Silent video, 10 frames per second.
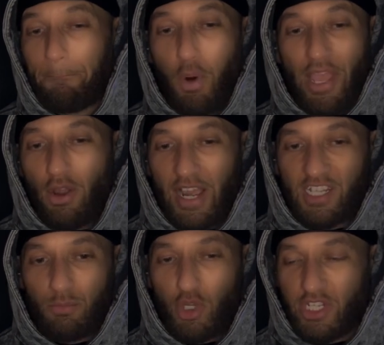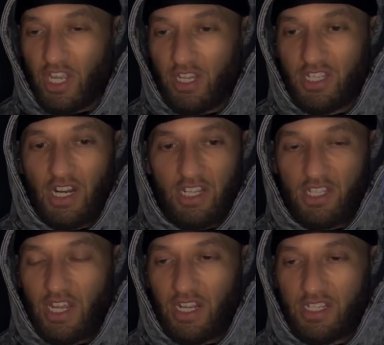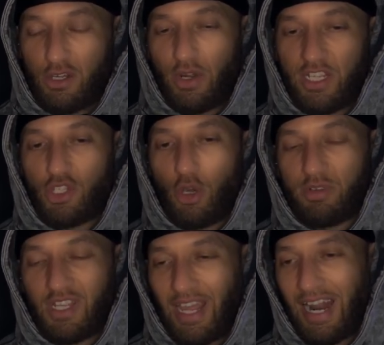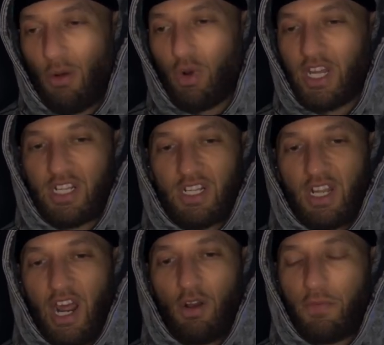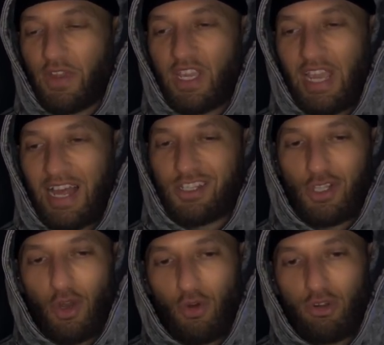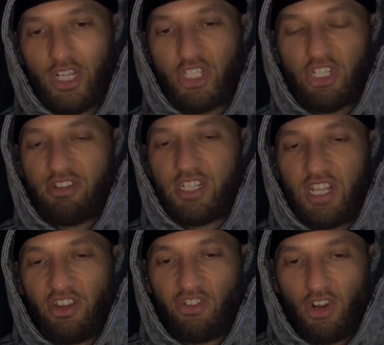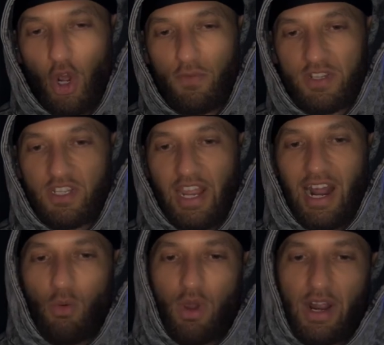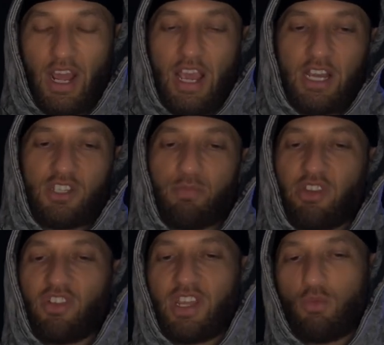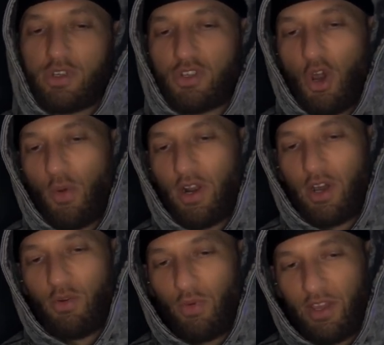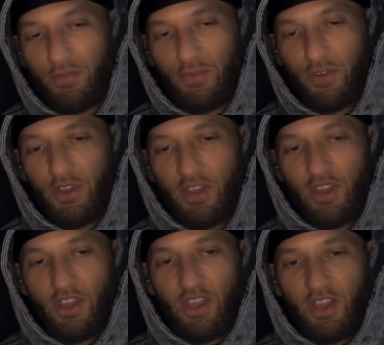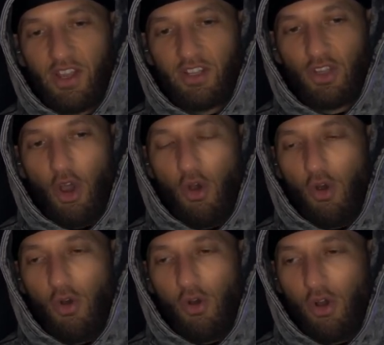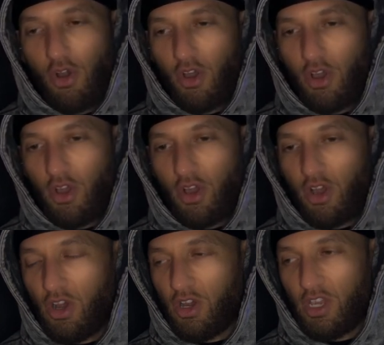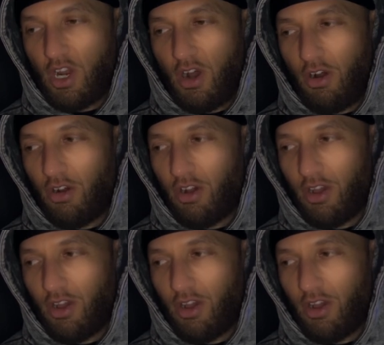boycott his music until he stops saying that word. I don't think he has no jurisdiction over saying that word, especially what's going on with the whole, you know,